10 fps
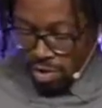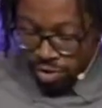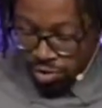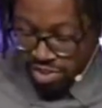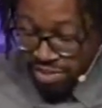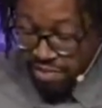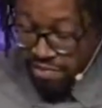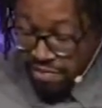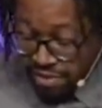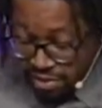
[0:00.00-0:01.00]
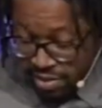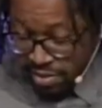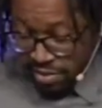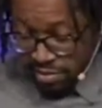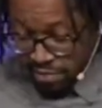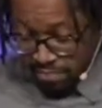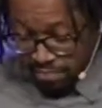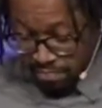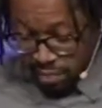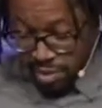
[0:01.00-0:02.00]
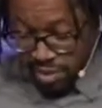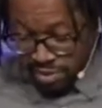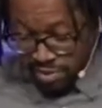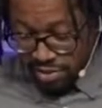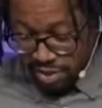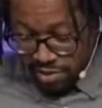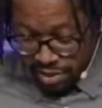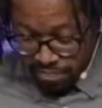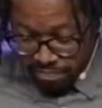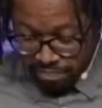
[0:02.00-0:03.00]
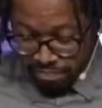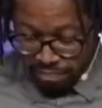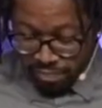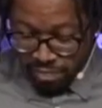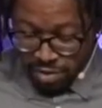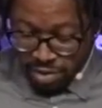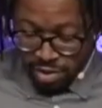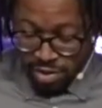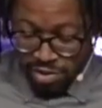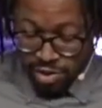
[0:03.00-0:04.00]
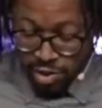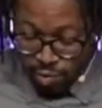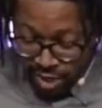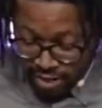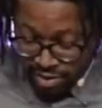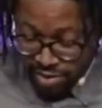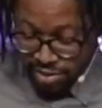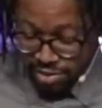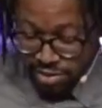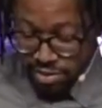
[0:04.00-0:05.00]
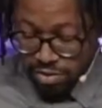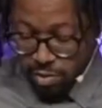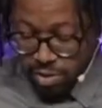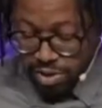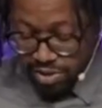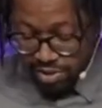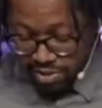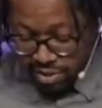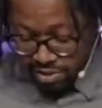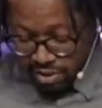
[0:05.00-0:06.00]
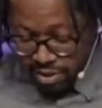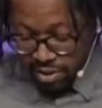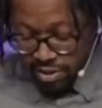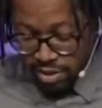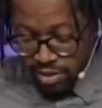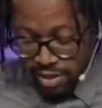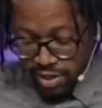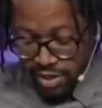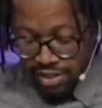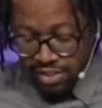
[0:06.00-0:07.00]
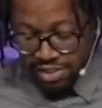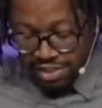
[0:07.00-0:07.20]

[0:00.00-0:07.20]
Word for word: Lord, to convict us where necessary, to correct us where necessary, and to